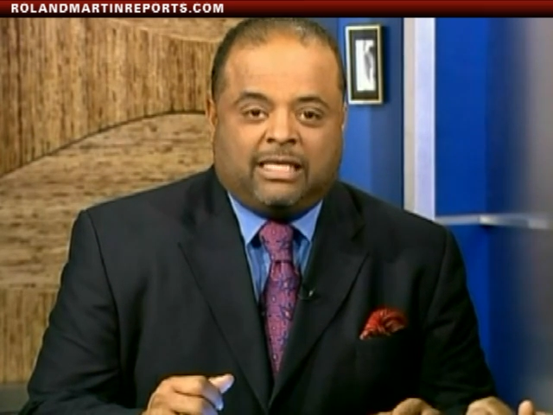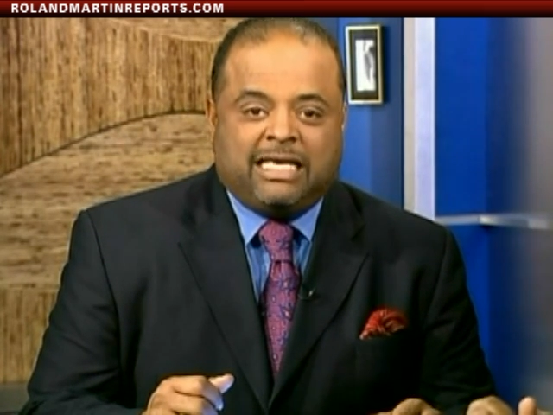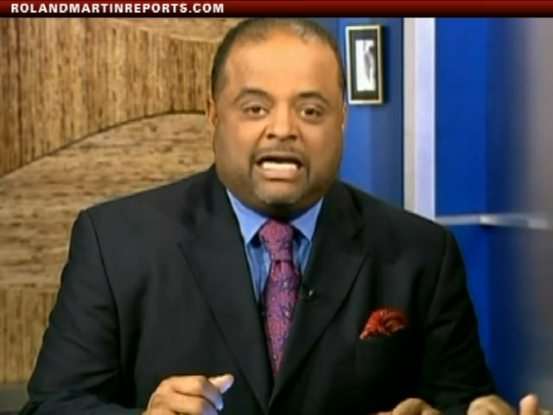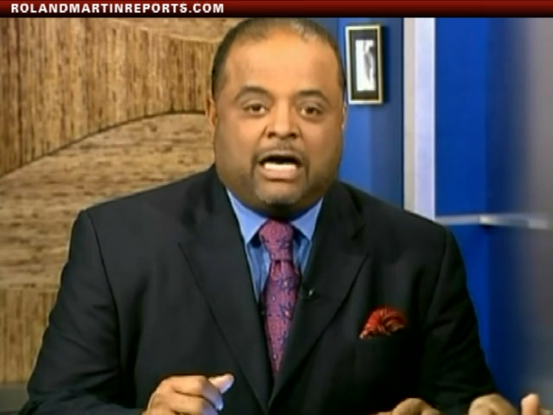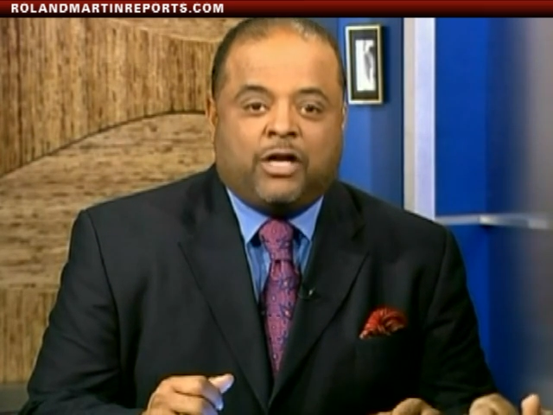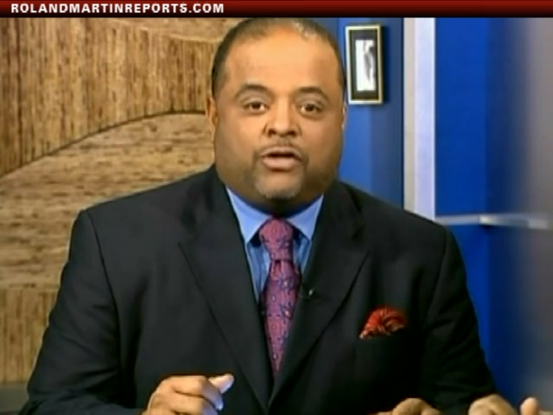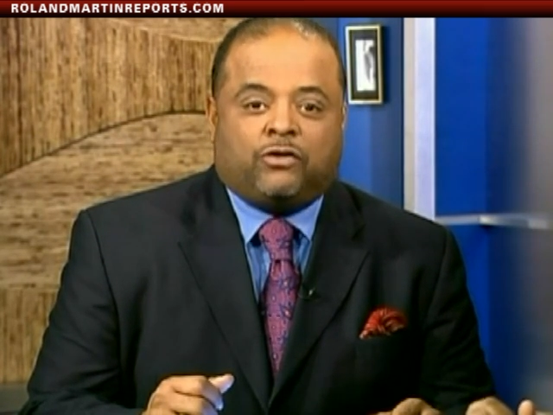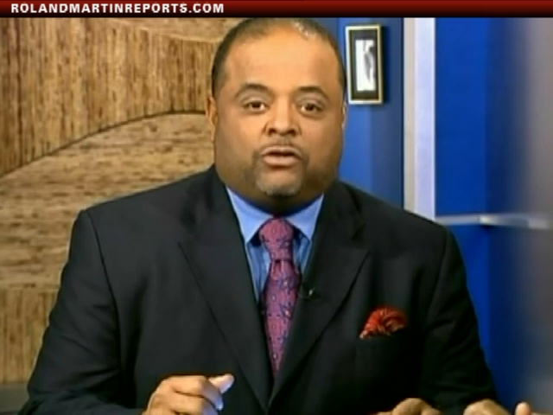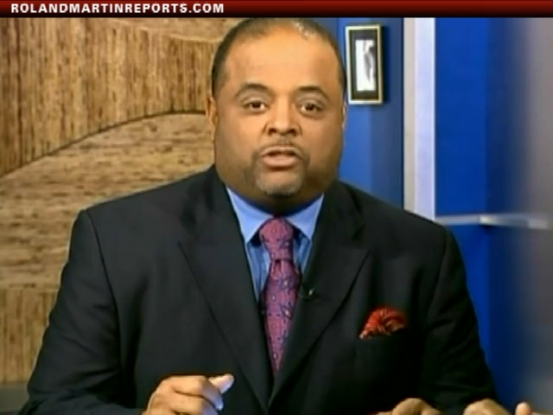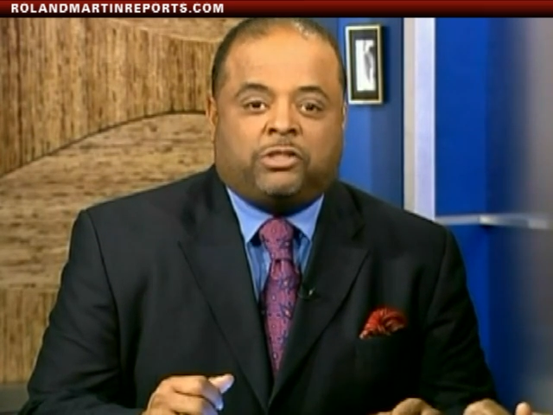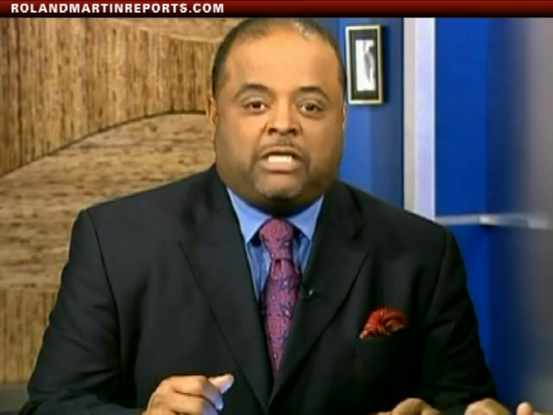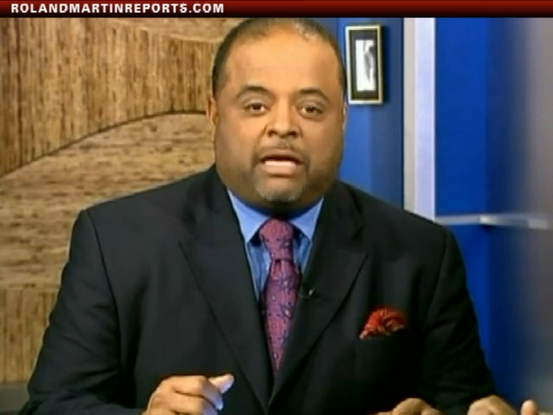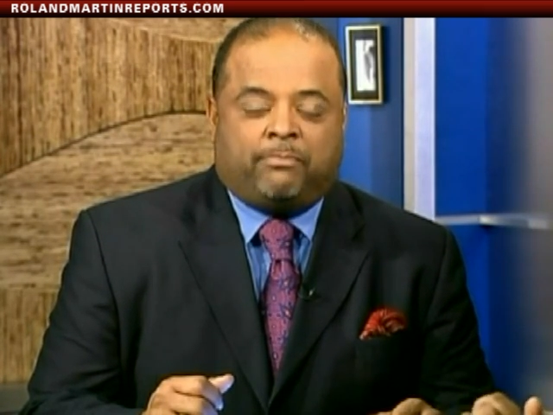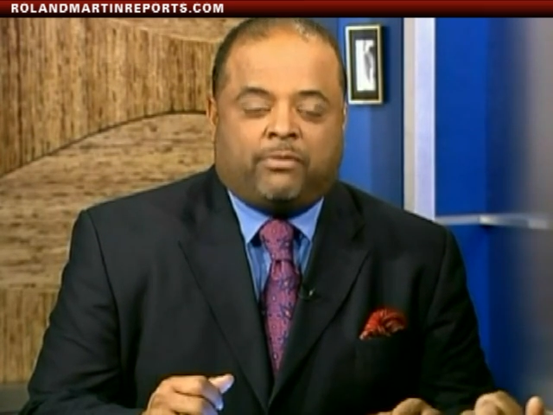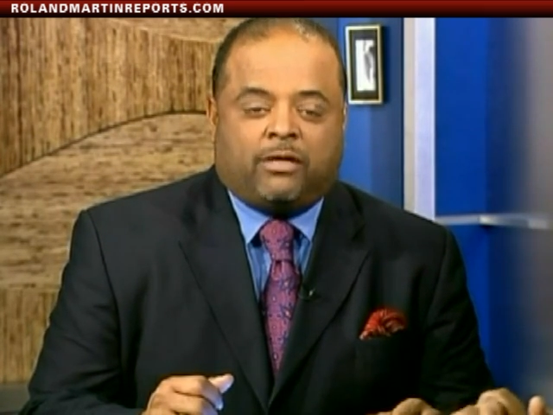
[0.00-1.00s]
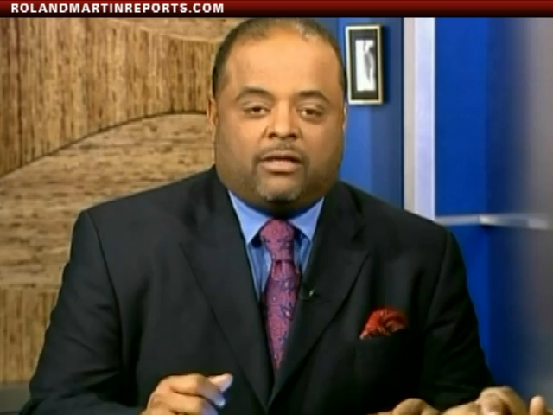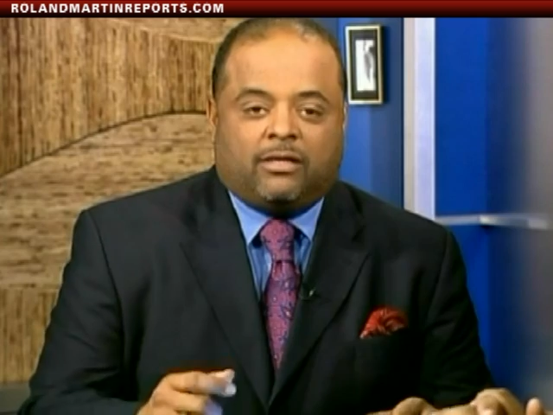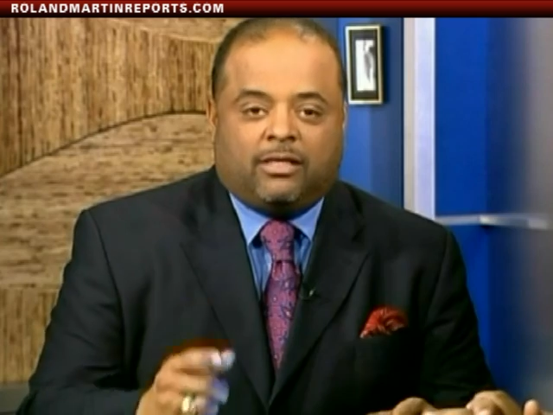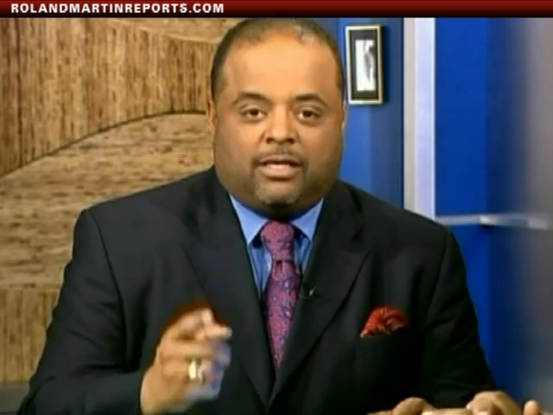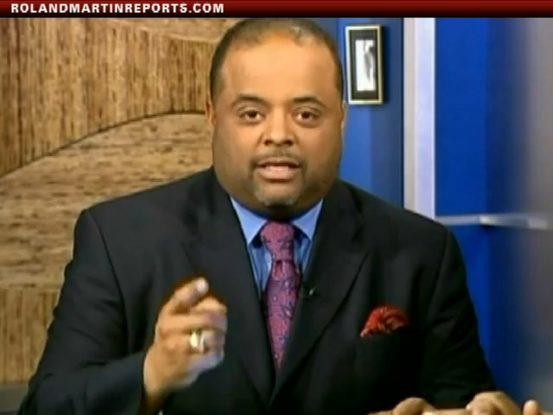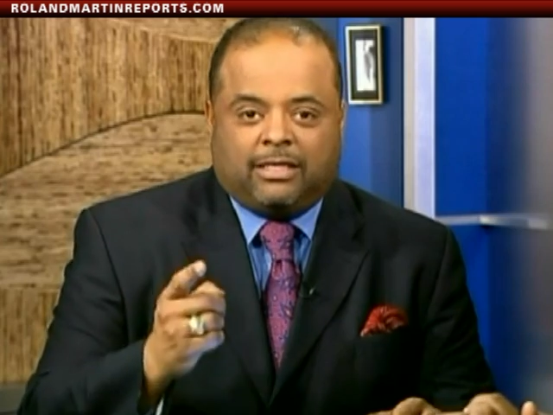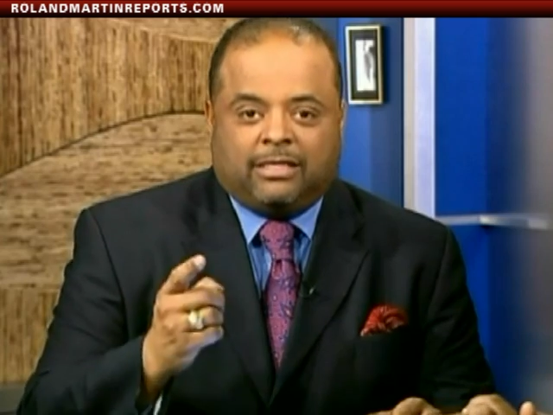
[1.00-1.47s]
The Undershepherd.
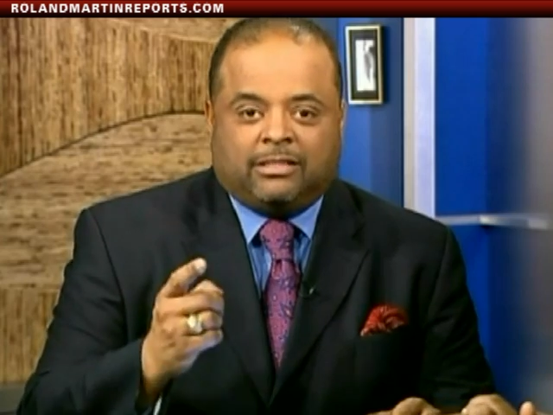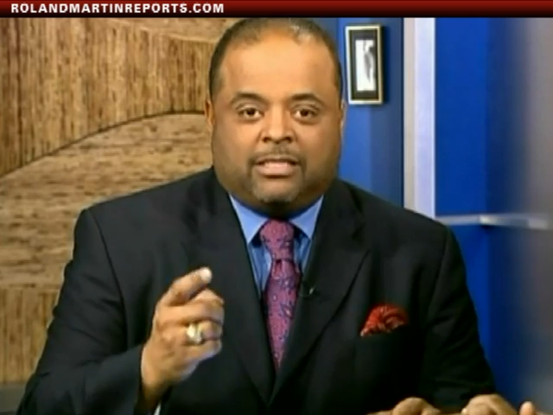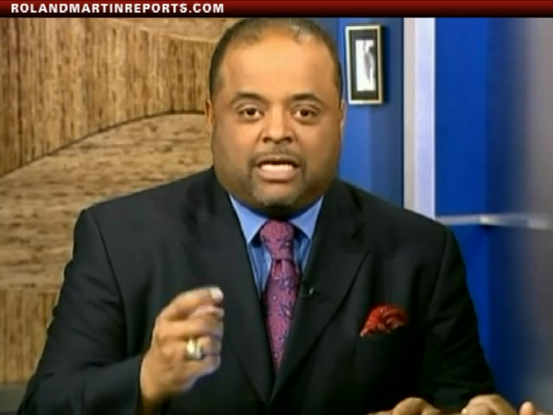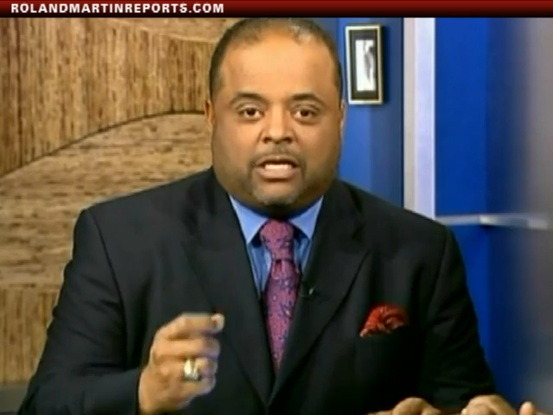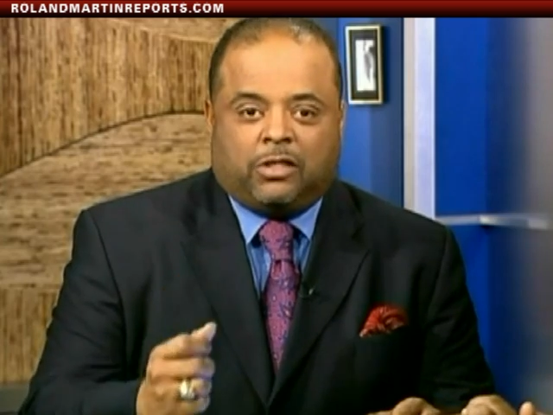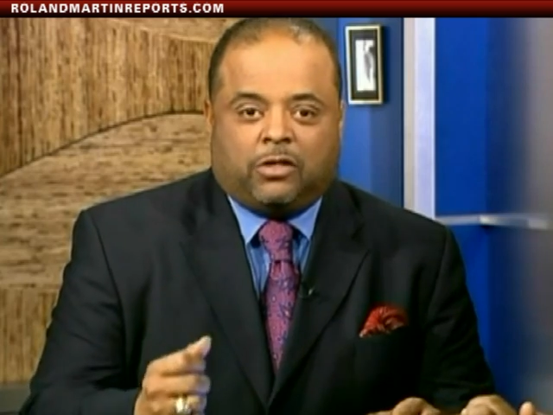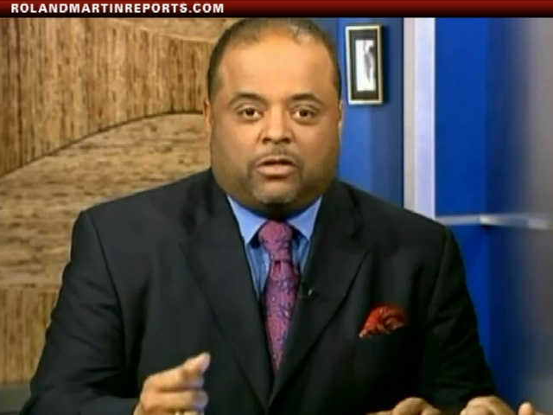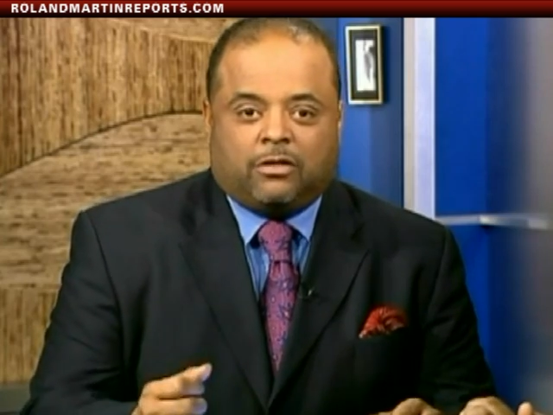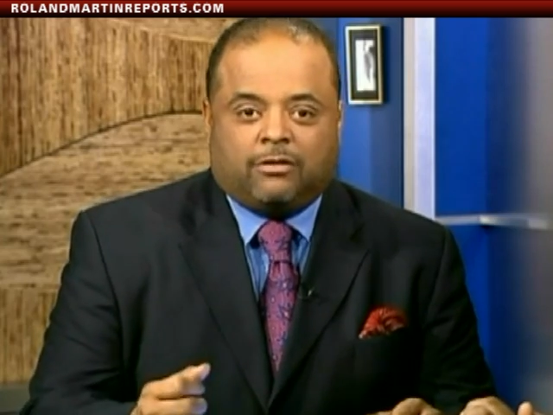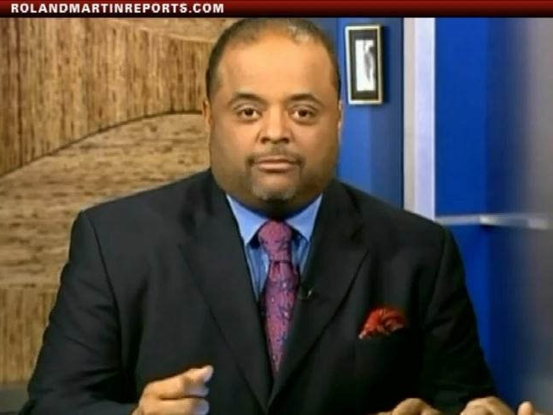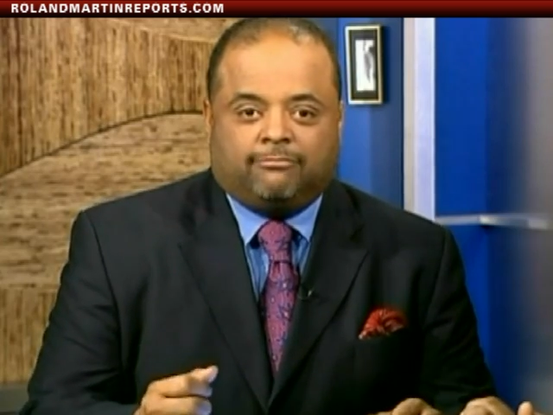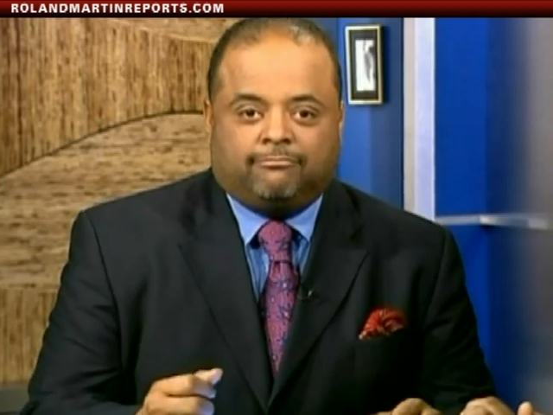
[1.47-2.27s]
Take a look.